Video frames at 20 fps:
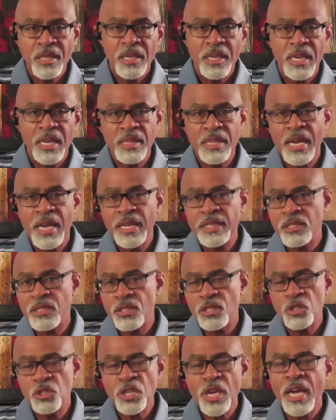And that's the
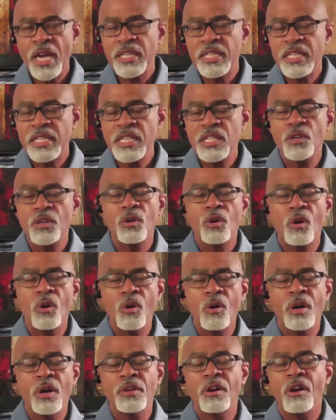chat either
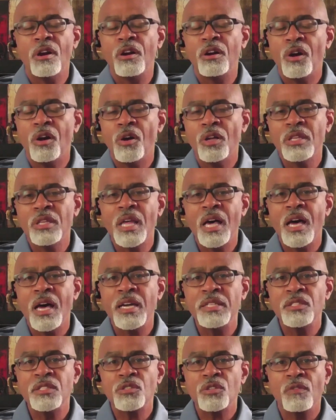on our online
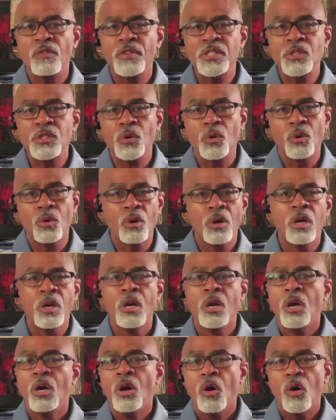service or
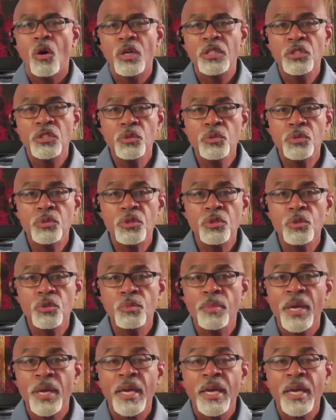on YouTube.